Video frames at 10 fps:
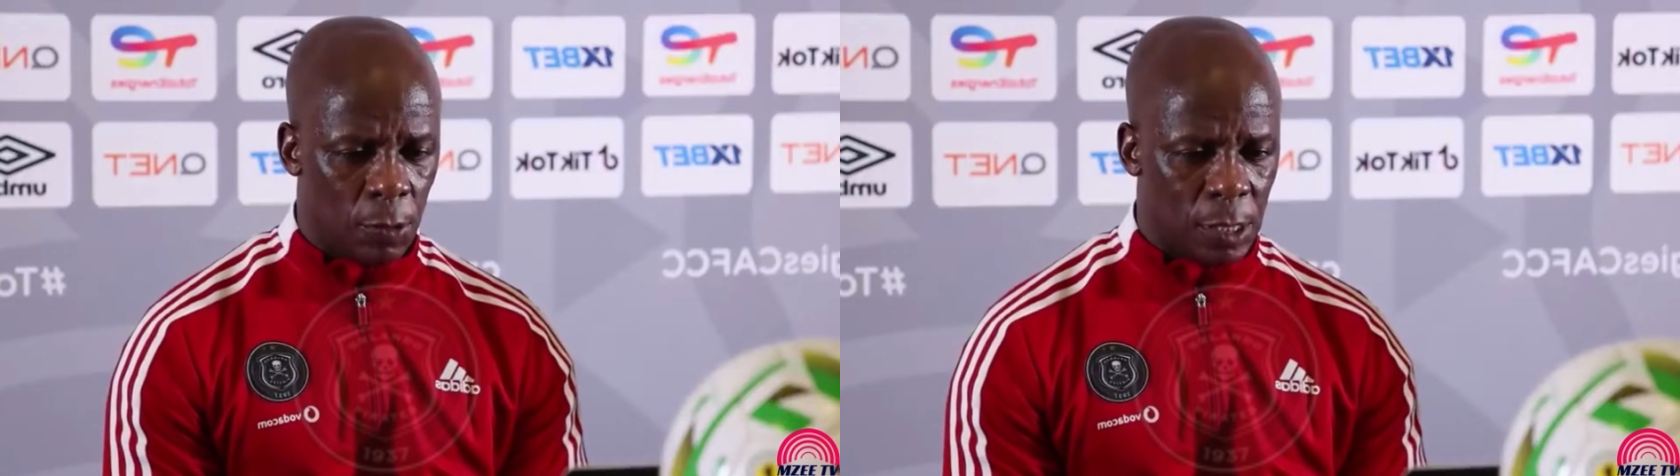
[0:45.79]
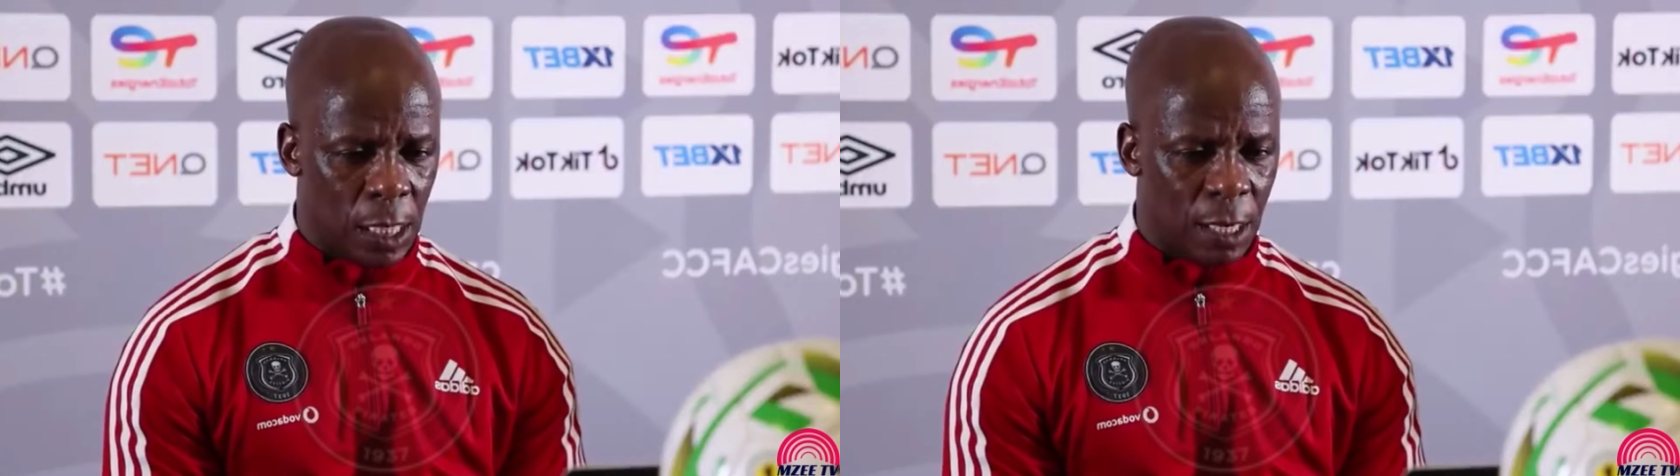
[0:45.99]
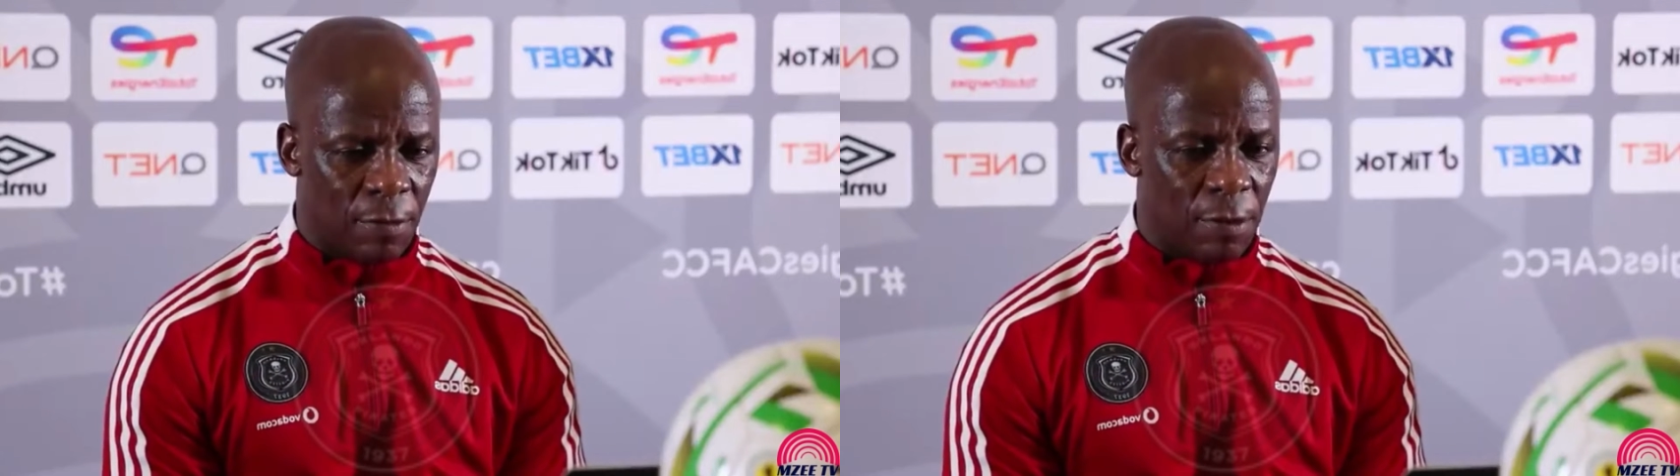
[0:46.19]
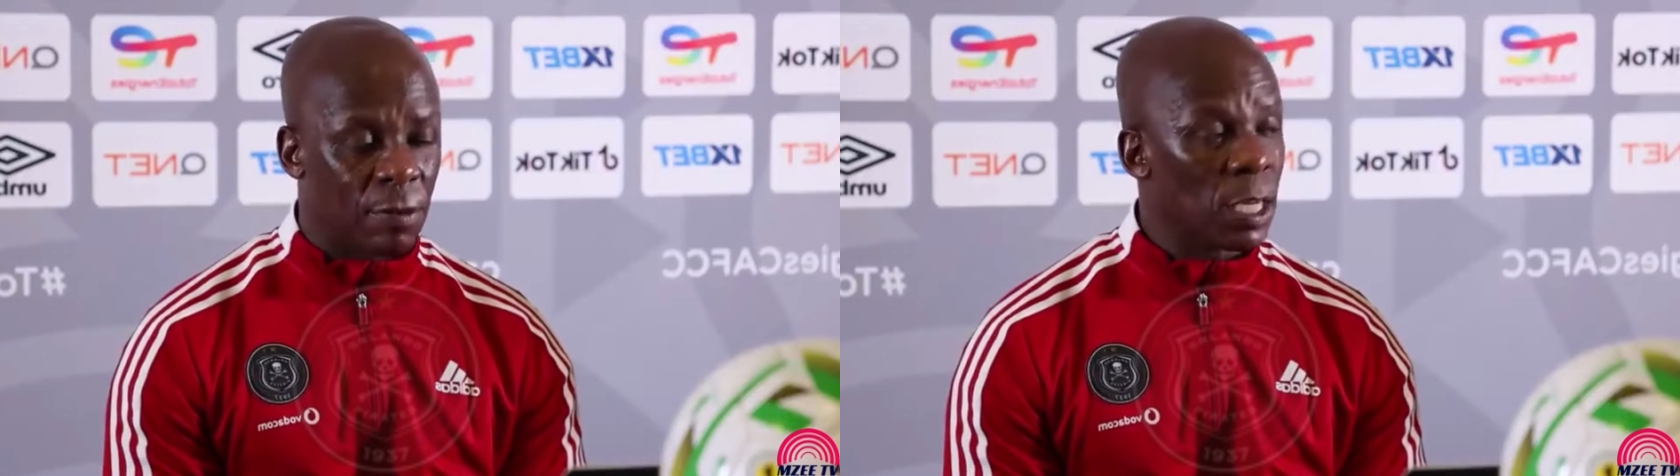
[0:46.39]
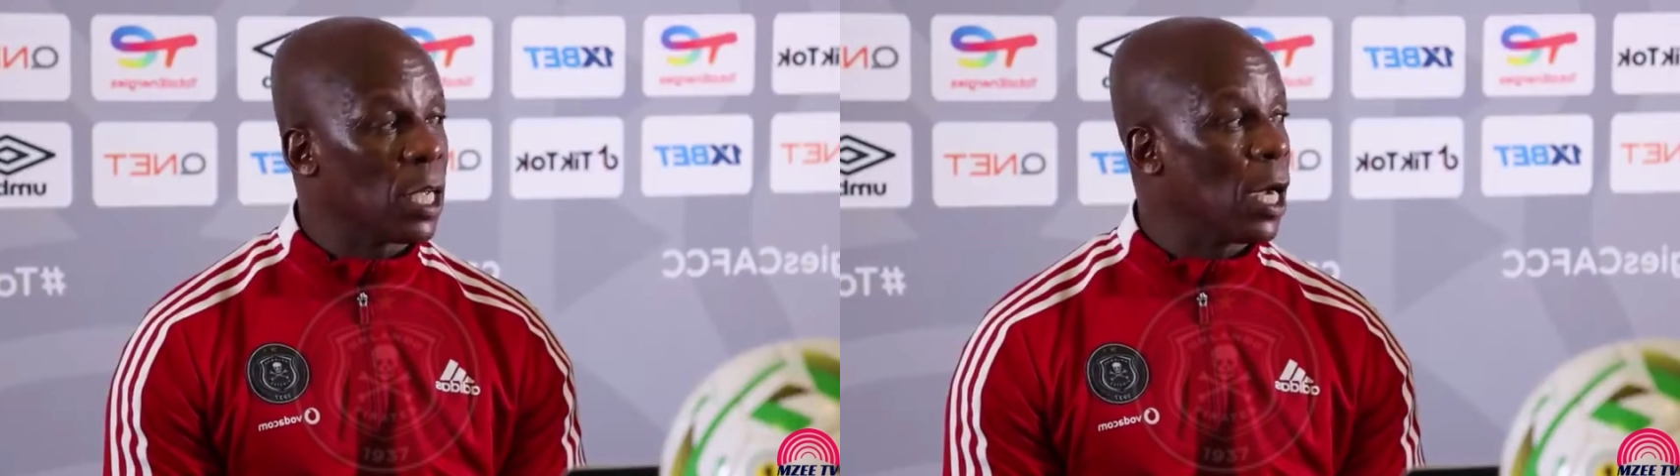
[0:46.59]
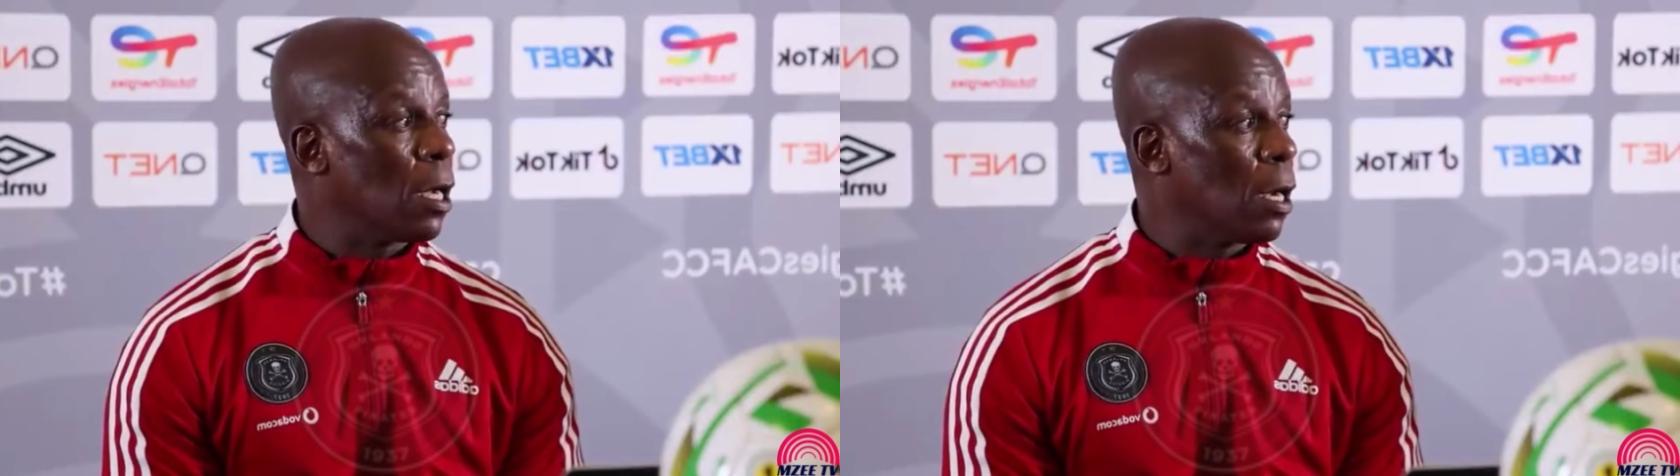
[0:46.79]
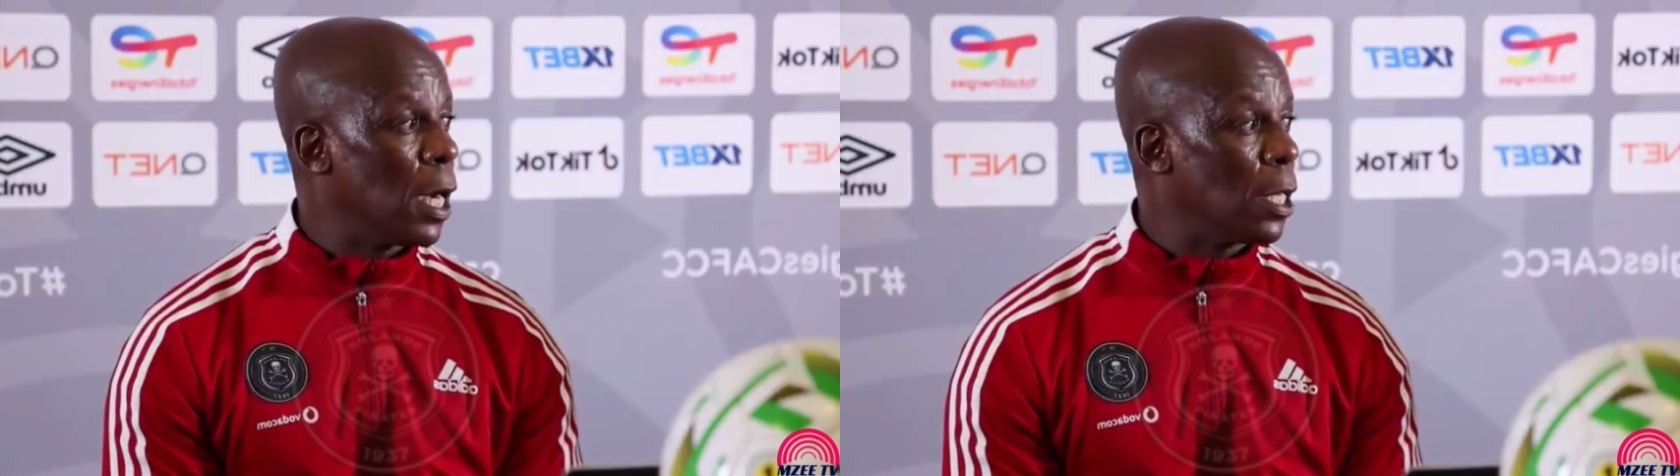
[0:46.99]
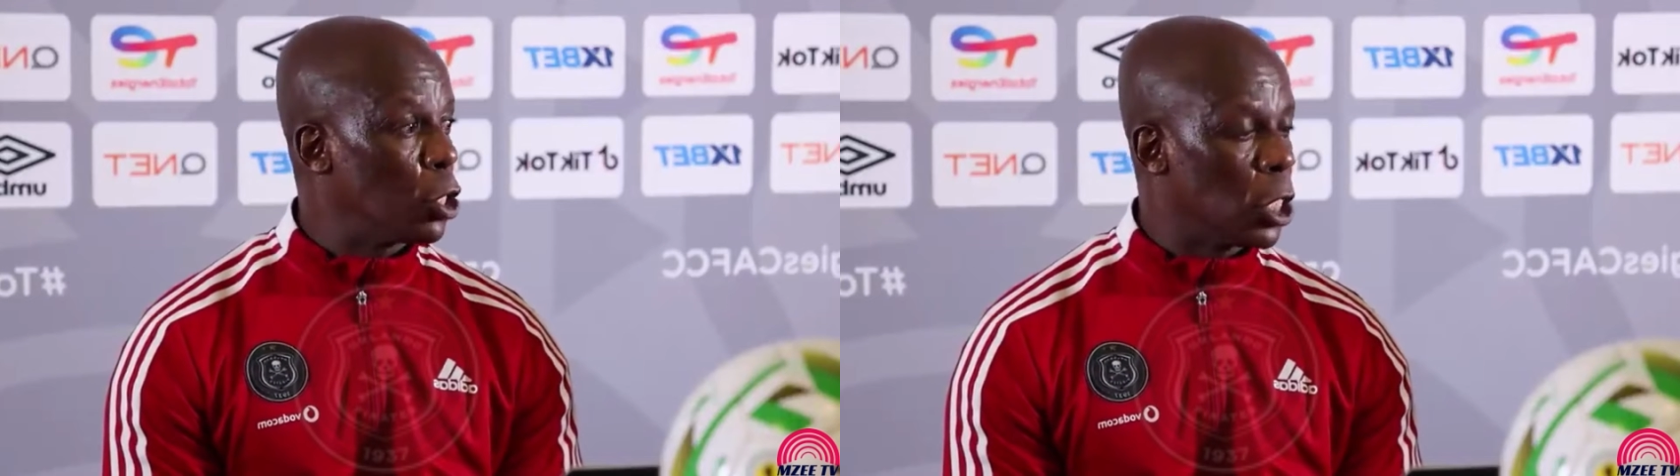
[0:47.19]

We still have a very hard